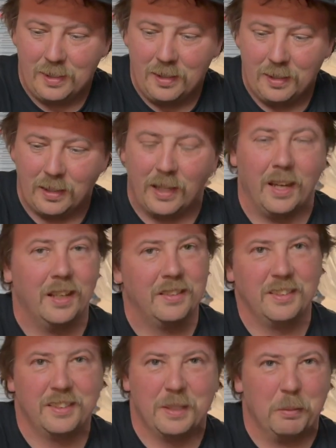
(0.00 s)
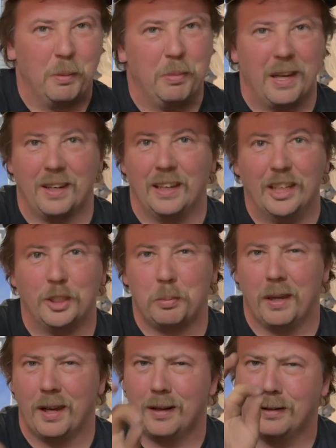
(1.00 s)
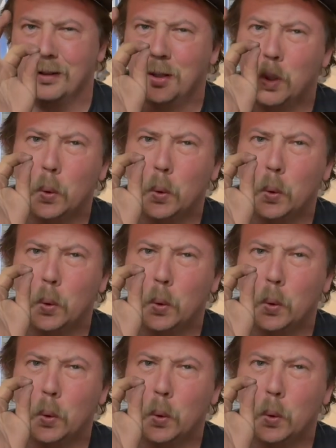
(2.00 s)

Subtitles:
So yeah, so something about an H pattern